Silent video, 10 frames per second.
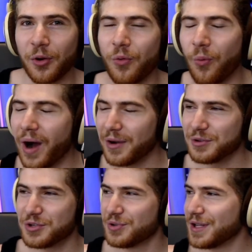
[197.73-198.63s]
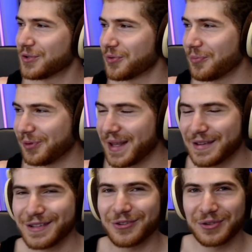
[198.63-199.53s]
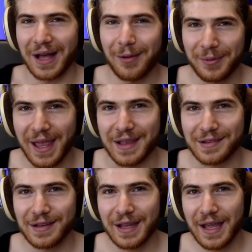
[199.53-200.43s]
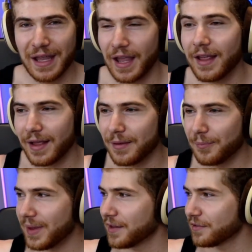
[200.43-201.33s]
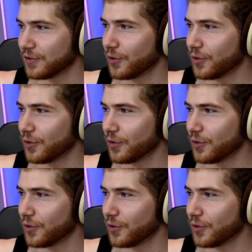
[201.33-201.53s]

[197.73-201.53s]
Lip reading: why would you need to replace your top case? It makes no